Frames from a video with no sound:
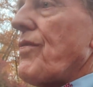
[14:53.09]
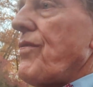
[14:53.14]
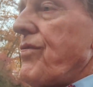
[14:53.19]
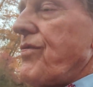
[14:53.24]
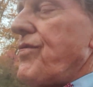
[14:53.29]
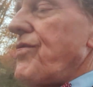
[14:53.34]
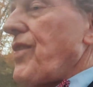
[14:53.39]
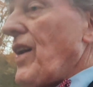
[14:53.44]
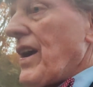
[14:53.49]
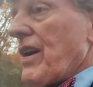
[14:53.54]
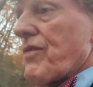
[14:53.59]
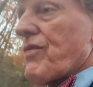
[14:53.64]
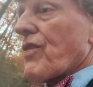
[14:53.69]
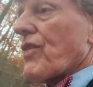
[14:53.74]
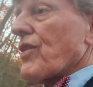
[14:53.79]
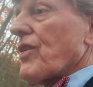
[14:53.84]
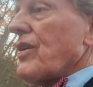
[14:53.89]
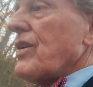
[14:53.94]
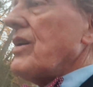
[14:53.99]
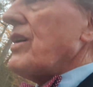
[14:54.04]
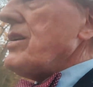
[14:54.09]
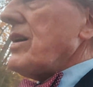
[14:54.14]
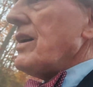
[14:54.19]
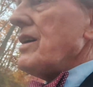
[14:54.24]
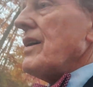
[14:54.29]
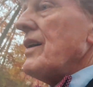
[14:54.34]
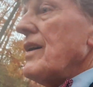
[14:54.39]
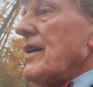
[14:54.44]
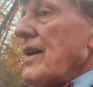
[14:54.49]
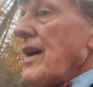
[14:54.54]
favor
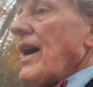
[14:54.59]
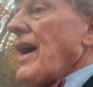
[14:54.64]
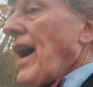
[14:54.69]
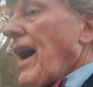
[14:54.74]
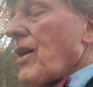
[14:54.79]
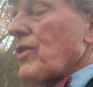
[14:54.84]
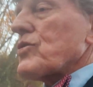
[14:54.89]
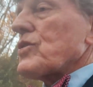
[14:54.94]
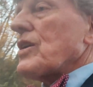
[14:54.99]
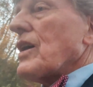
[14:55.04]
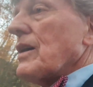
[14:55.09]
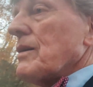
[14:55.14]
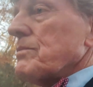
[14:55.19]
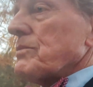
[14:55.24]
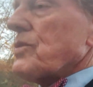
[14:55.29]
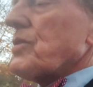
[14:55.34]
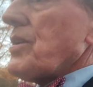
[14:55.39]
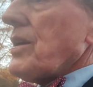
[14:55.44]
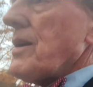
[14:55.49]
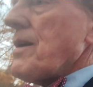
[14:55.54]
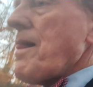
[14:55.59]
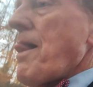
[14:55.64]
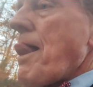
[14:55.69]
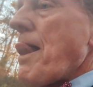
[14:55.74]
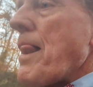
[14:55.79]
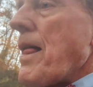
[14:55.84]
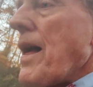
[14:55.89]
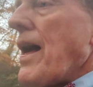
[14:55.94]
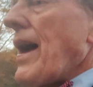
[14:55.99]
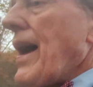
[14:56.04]
outcomes.
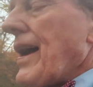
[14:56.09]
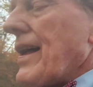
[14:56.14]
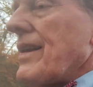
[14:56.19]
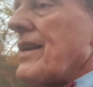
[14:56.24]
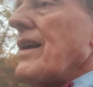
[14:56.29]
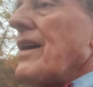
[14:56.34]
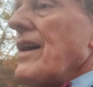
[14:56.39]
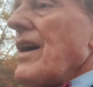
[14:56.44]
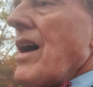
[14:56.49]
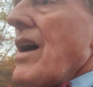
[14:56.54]
And